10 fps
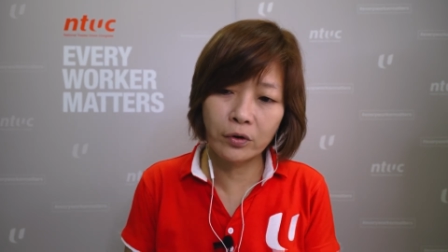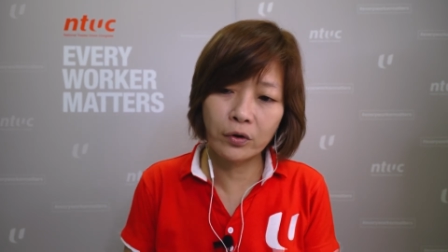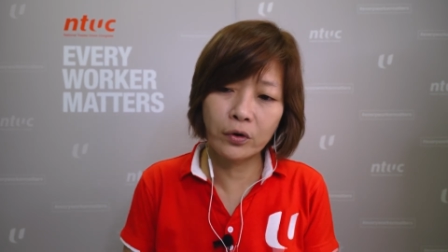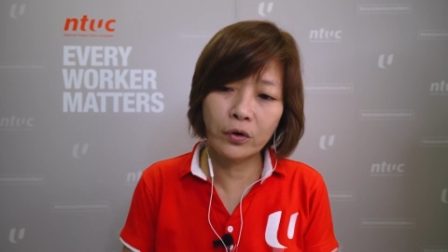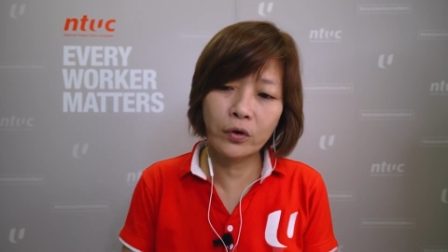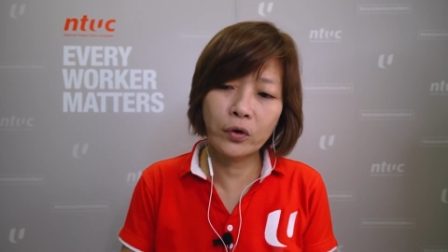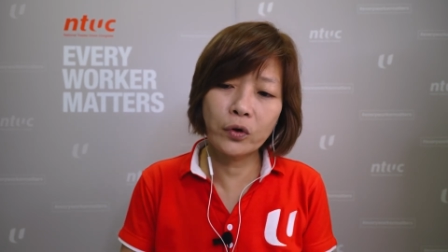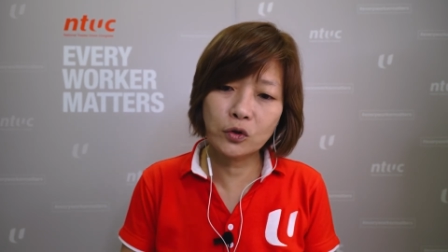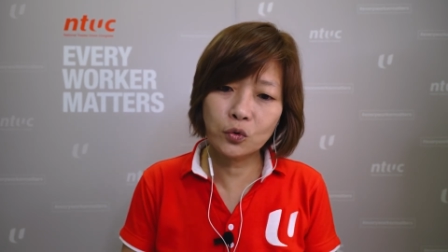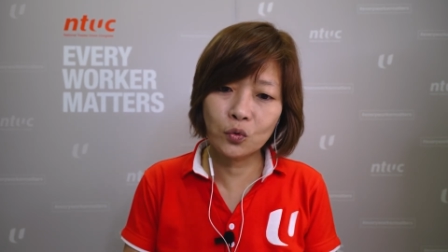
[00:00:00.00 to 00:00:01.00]
So we go
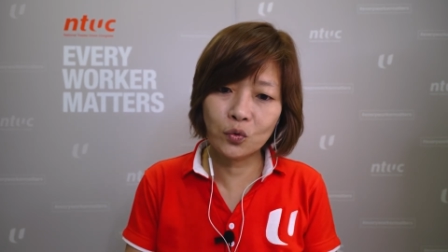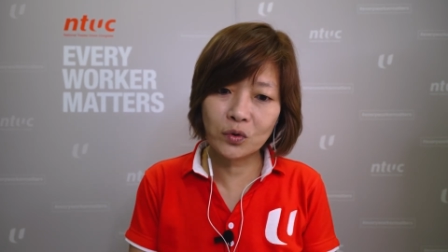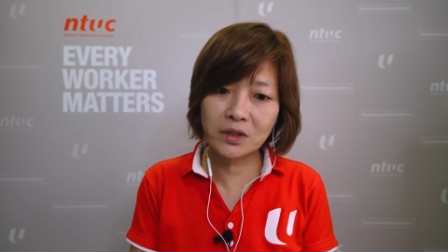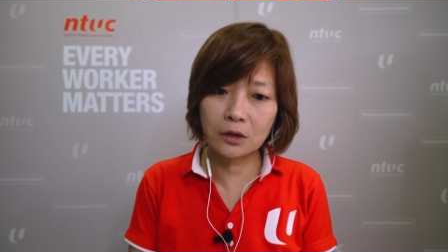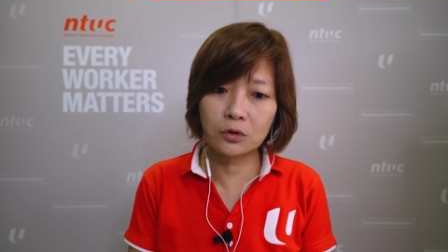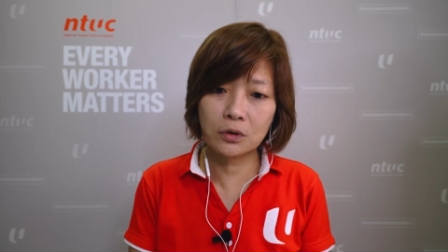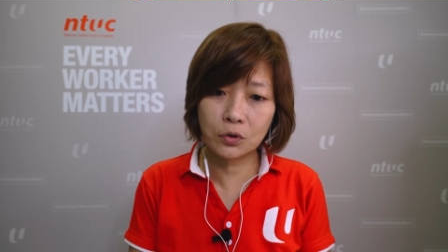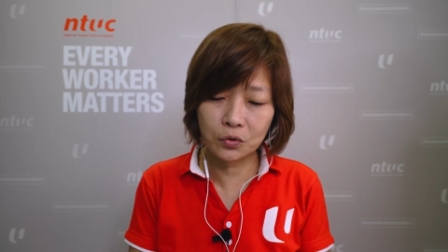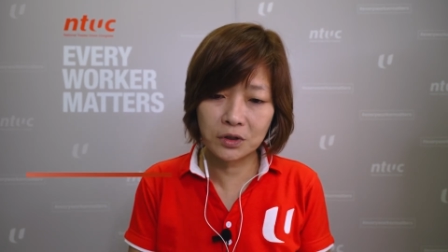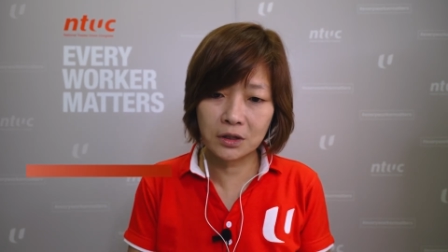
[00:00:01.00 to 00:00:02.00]
into such
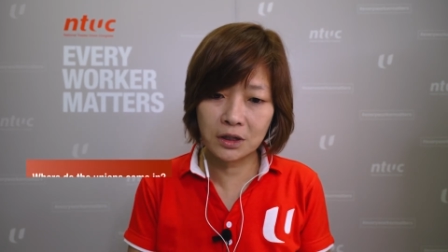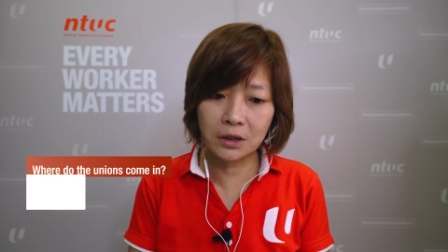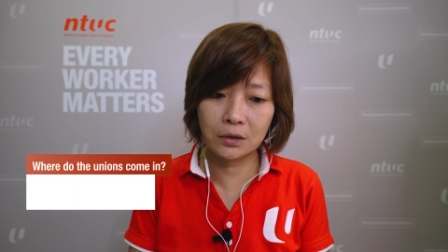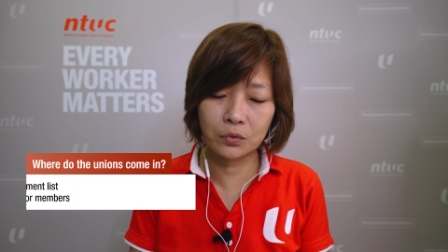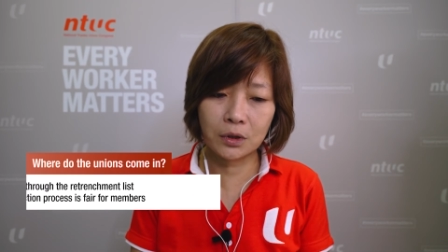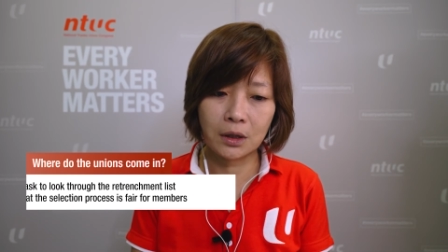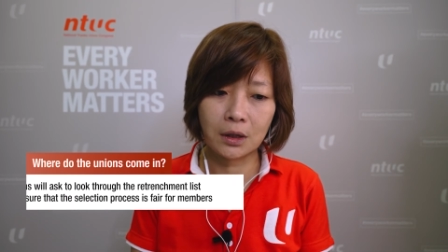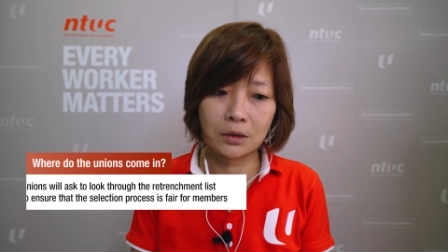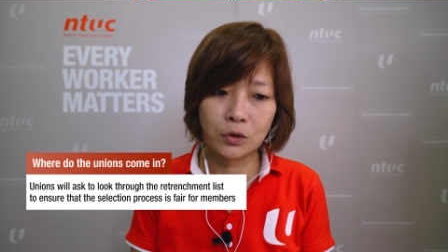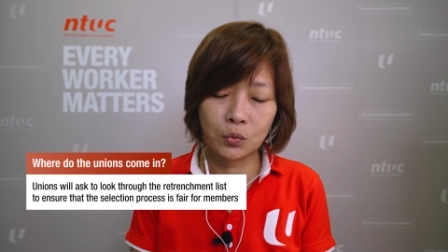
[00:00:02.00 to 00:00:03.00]
scrutiny uh,
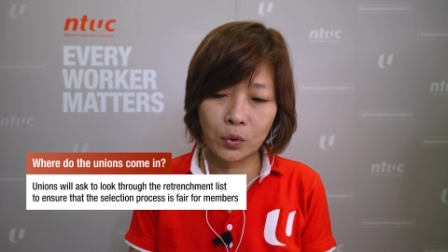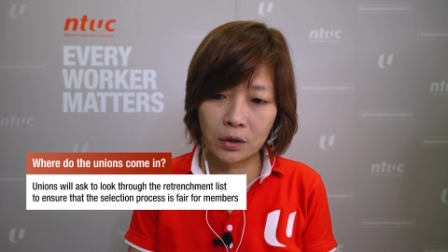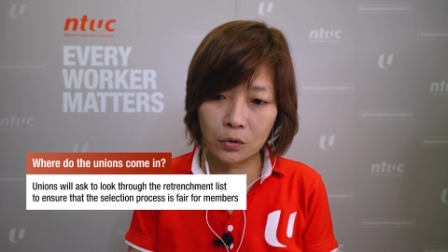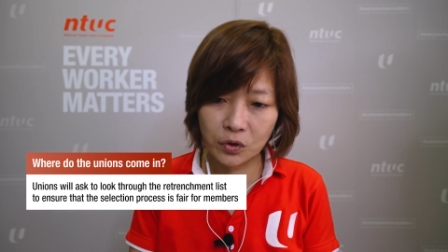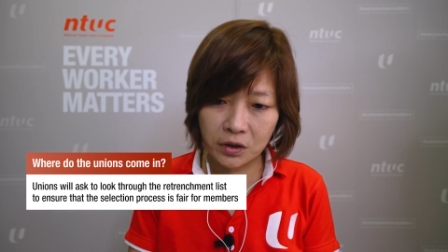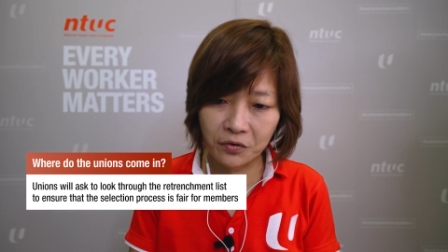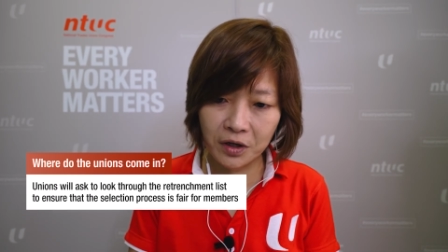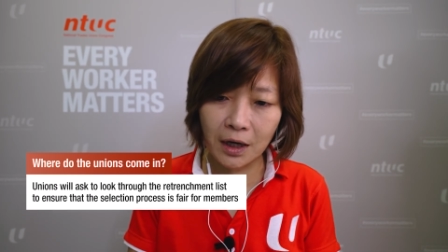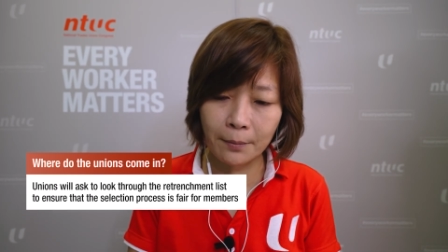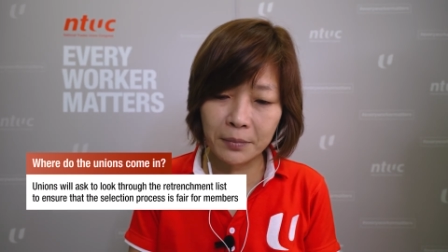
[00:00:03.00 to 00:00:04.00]
to work closely with the
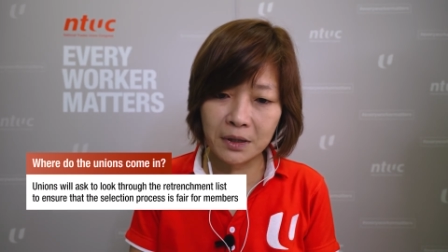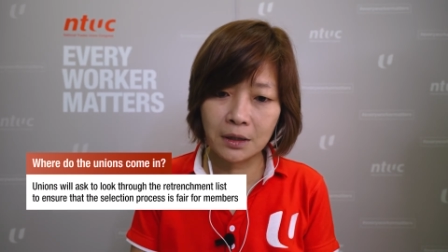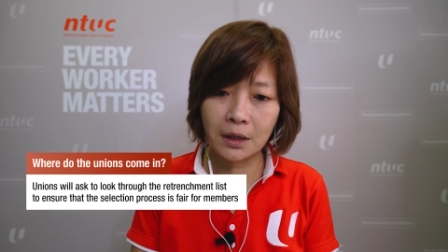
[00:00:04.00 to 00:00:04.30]
company